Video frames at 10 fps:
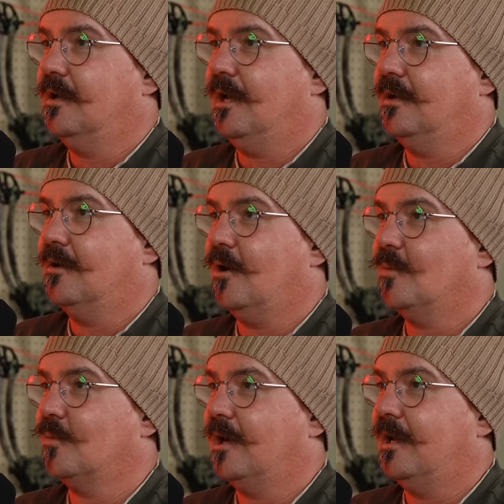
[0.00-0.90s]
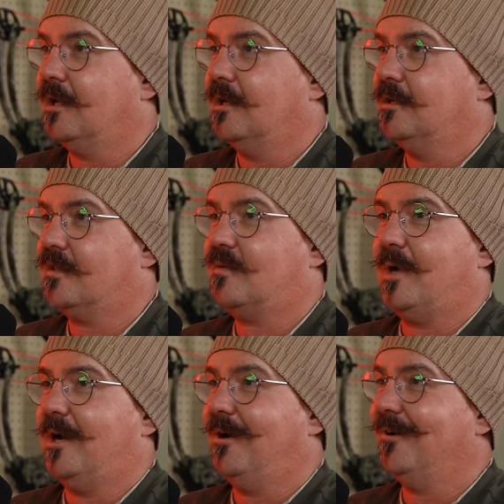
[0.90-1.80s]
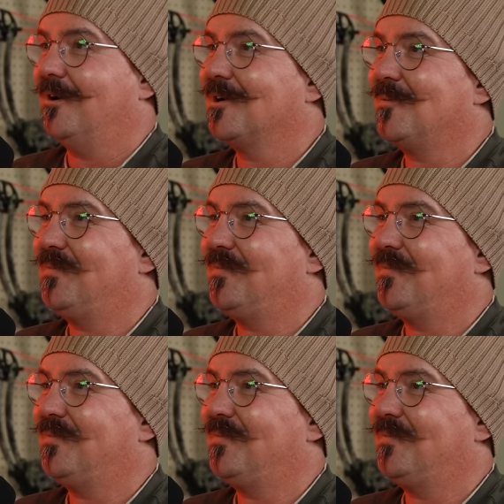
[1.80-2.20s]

and heartbreak and despair.